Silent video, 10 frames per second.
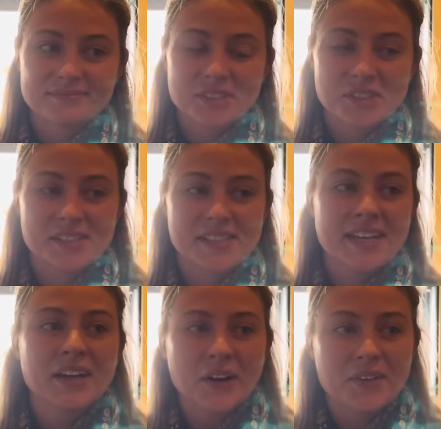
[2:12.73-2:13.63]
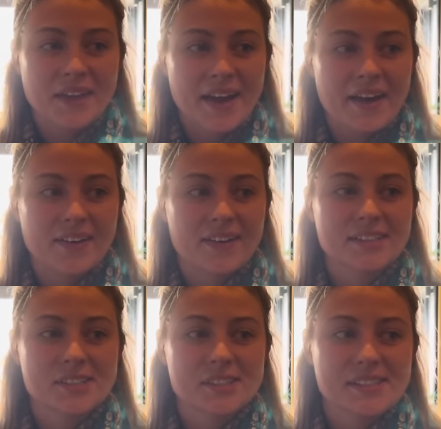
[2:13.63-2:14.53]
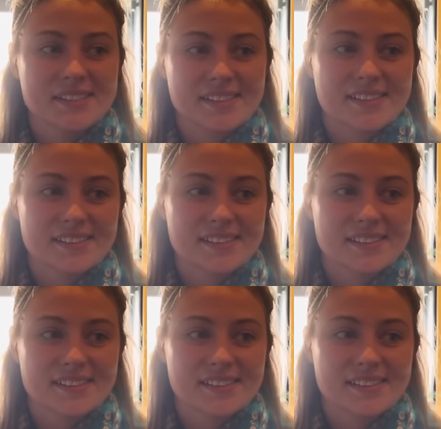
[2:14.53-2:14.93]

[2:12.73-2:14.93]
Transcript: just seeing her there and just